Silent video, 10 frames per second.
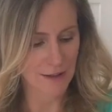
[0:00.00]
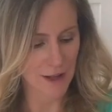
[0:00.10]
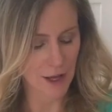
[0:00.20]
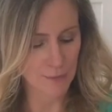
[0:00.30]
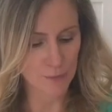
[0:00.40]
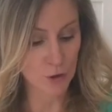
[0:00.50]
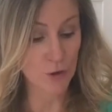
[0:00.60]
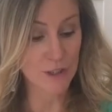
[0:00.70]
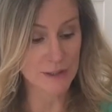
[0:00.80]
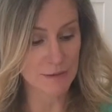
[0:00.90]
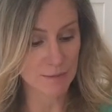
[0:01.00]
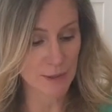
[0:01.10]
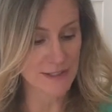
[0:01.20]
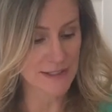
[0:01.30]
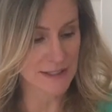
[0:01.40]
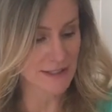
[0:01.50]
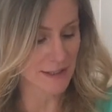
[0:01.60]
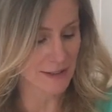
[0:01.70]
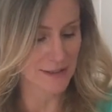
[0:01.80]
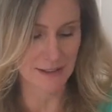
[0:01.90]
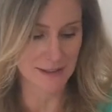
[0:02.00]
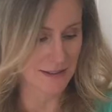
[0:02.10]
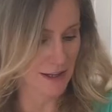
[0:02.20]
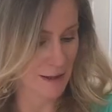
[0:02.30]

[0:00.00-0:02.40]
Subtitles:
a current present-day scientist,